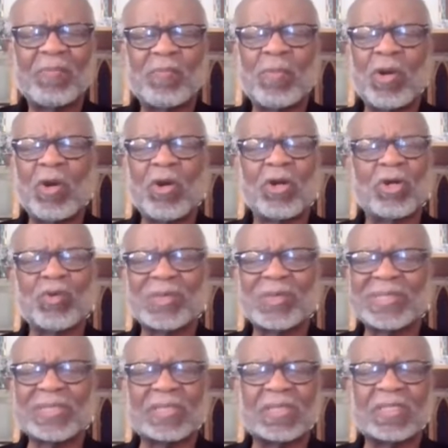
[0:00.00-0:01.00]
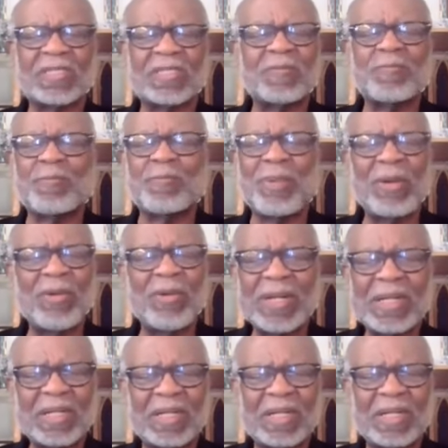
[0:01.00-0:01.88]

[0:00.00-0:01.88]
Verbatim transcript: murderous spirit,